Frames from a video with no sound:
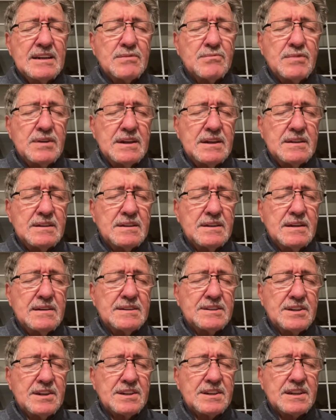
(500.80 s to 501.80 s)
We
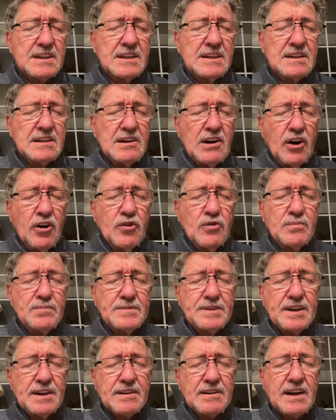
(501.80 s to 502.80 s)
just
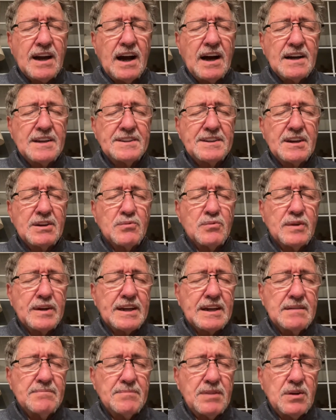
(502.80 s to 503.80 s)
hope, dear God, that we
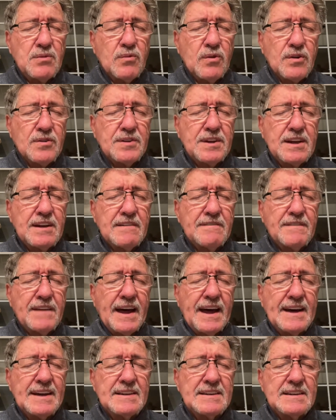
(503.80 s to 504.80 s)
can be worthy of
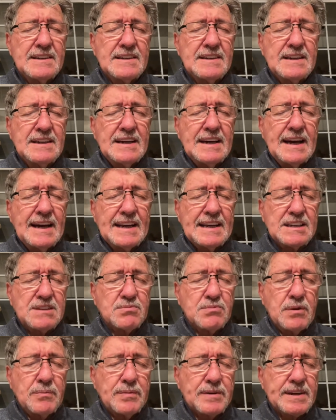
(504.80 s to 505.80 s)
that. And as
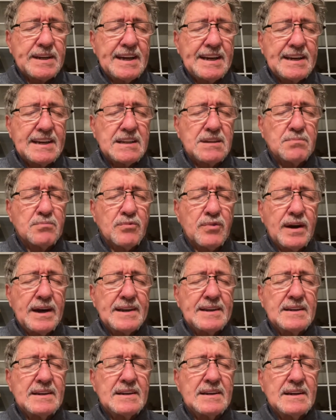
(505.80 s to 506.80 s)
we partake of the
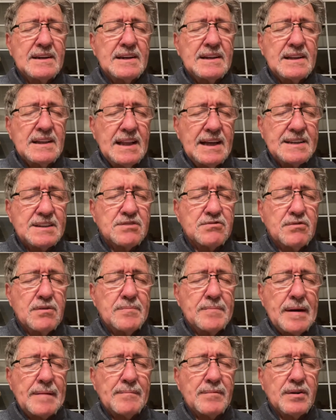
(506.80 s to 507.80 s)
bread, let's
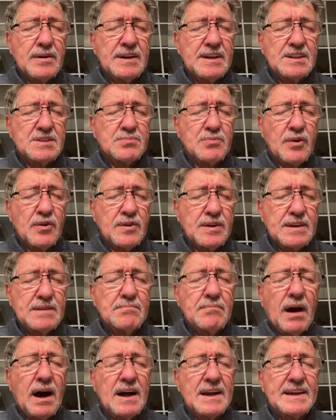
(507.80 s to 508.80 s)
remember his broken
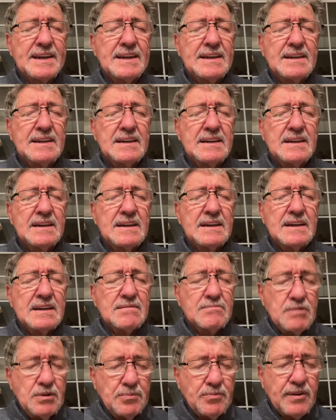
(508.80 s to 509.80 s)
body.
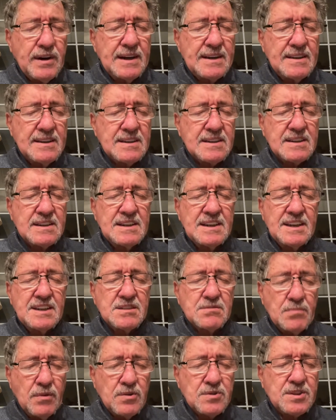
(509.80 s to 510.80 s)
We pray this in
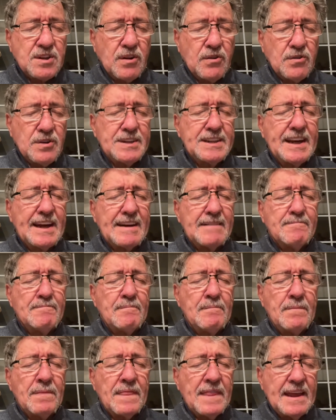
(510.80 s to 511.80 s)
his most holy name.
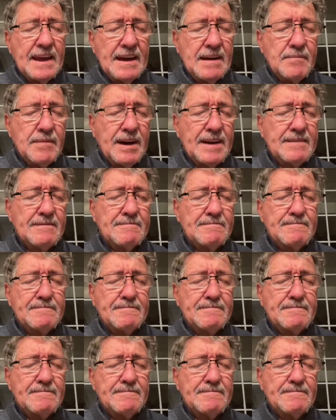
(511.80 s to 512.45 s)
Amen.